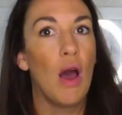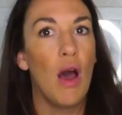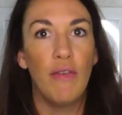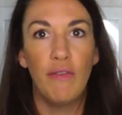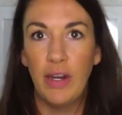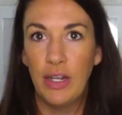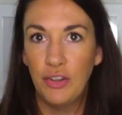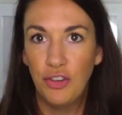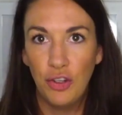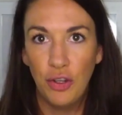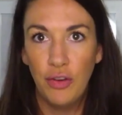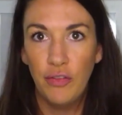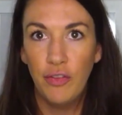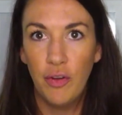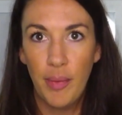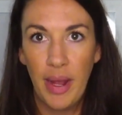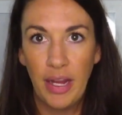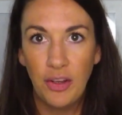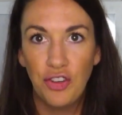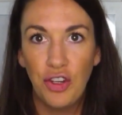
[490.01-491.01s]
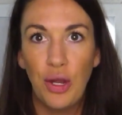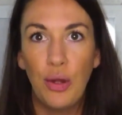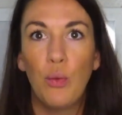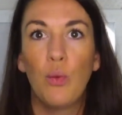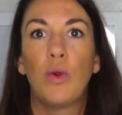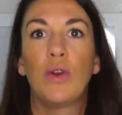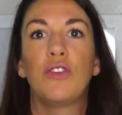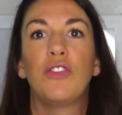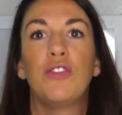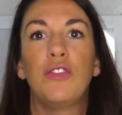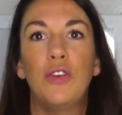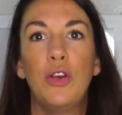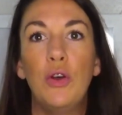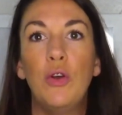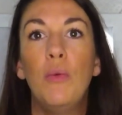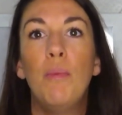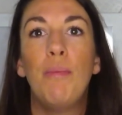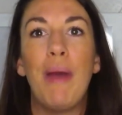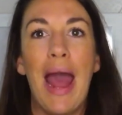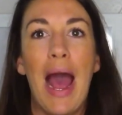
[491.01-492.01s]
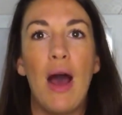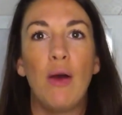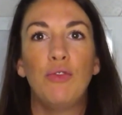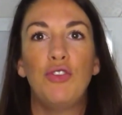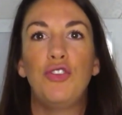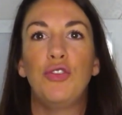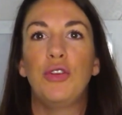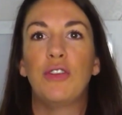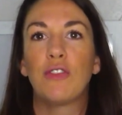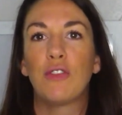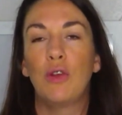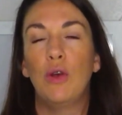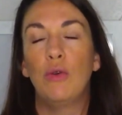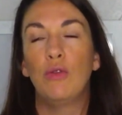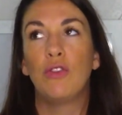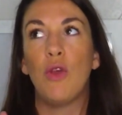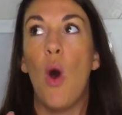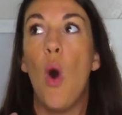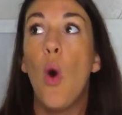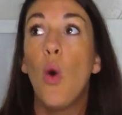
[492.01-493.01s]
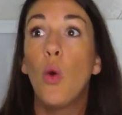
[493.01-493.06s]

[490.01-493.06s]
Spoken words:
confidential information, we're still bound to disclose